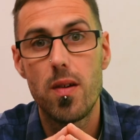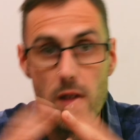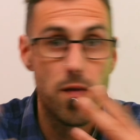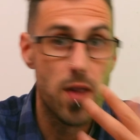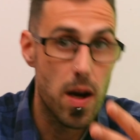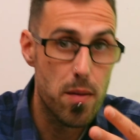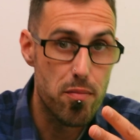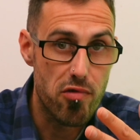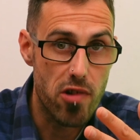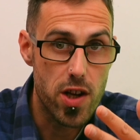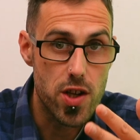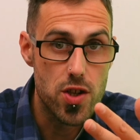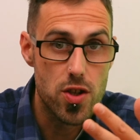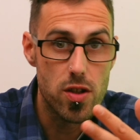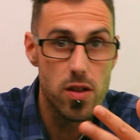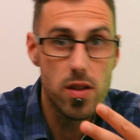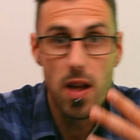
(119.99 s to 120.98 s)

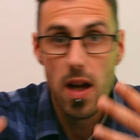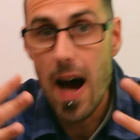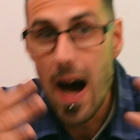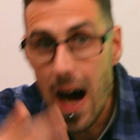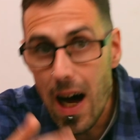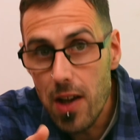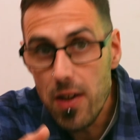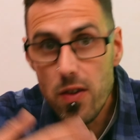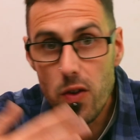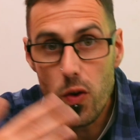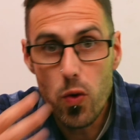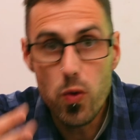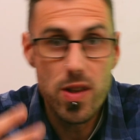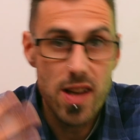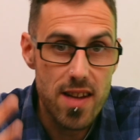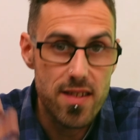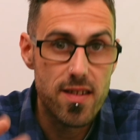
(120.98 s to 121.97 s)
vibration, and
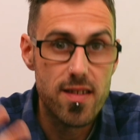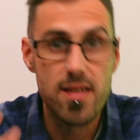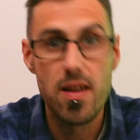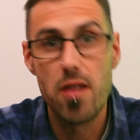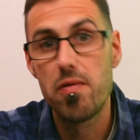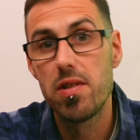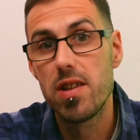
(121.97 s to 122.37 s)
unnecessary